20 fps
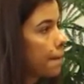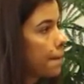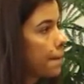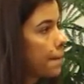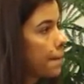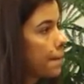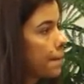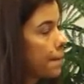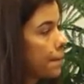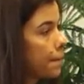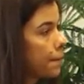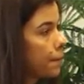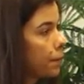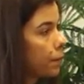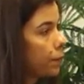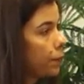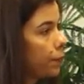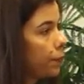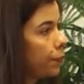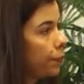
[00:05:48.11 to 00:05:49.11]

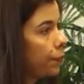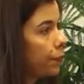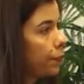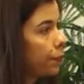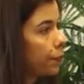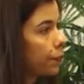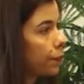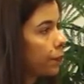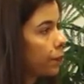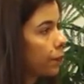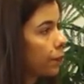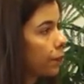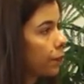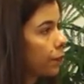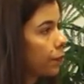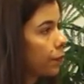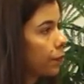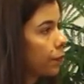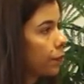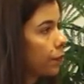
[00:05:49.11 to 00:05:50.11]

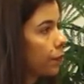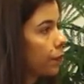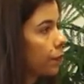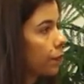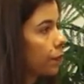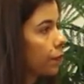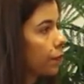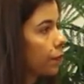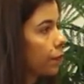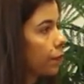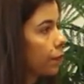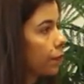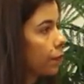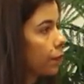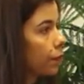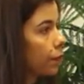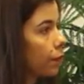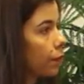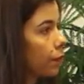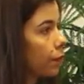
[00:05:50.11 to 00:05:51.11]

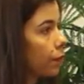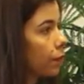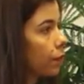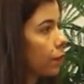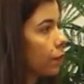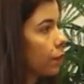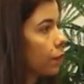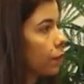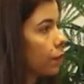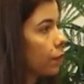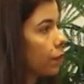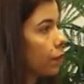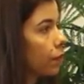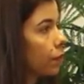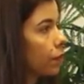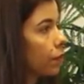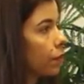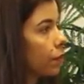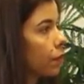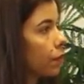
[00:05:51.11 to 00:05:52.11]

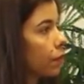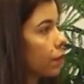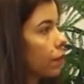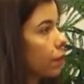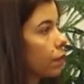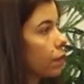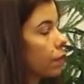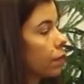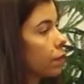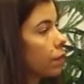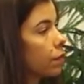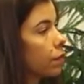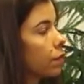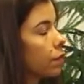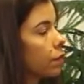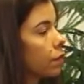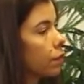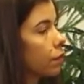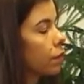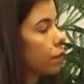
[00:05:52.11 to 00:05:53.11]

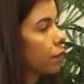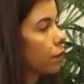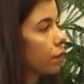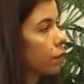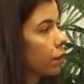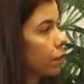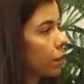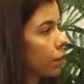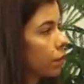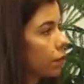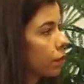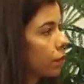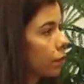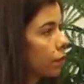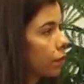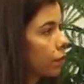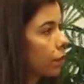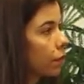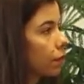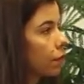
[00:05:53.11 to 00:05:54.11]

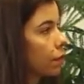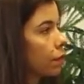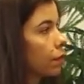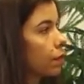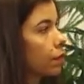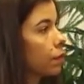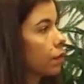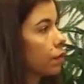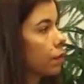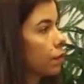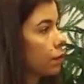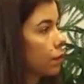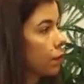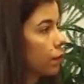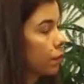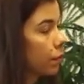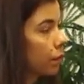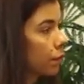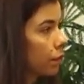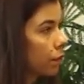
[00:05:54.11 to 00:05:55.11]

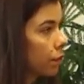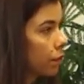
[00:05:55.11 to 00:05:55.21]
The person shown says nothing.